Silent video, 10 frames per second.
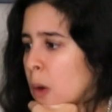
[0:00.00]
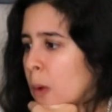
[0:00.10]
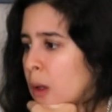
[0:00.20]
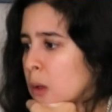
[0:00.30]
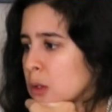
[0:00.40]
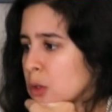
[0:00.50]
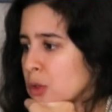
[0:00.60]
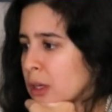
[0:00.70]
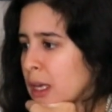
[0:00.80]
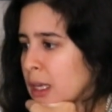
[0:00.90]
while also
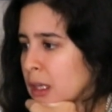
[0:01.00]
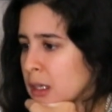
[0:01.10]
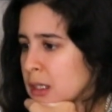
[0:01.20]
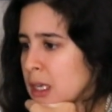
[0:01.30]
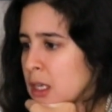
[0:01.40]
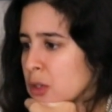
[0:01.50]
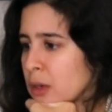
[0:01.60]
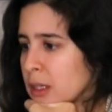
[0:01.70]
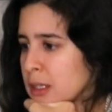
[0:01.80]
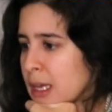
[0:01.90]
drinking lung tea
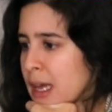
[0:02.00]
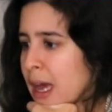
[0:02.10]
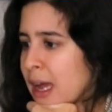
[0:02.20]
during the day